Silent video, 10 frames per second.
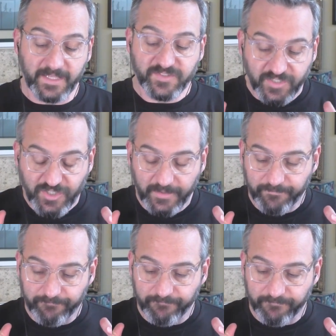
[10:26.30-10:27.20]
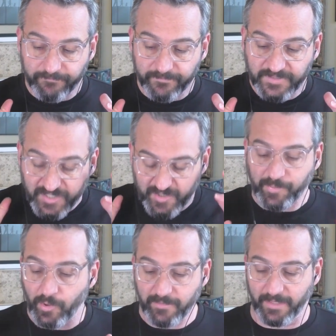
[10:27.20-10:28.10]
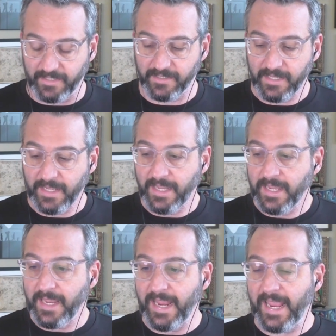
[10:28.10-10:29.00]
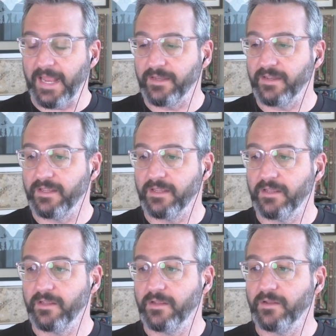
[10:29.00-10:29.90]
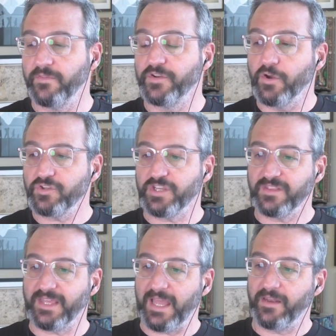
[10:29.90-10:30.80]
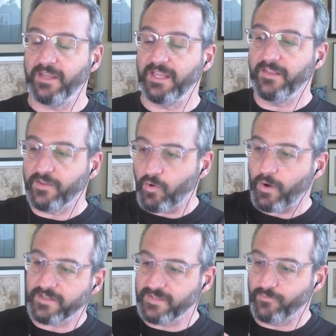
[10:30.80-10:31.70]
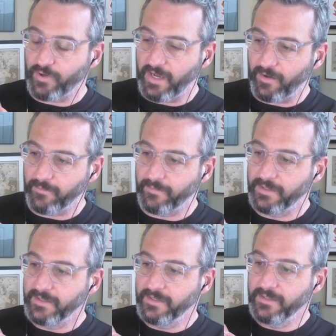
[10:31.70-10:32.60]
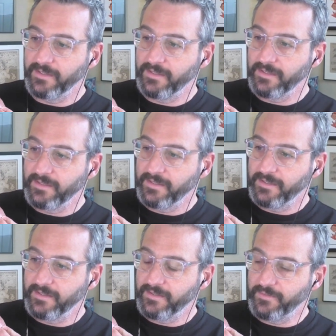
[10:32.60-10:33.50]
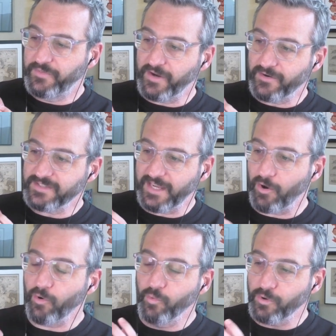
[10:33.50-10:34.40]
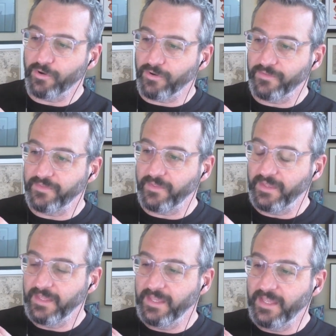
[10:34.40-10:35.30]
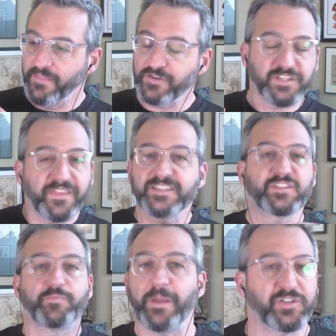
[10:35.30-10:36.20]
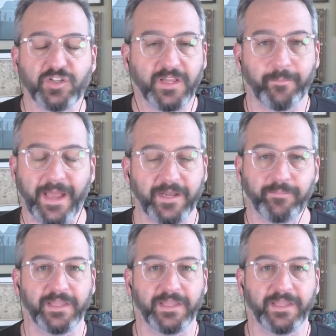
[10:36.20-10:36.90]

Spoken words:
it's such a disappointment. And the notion that in the quantum realm, there's a whole world, there's nothing special about it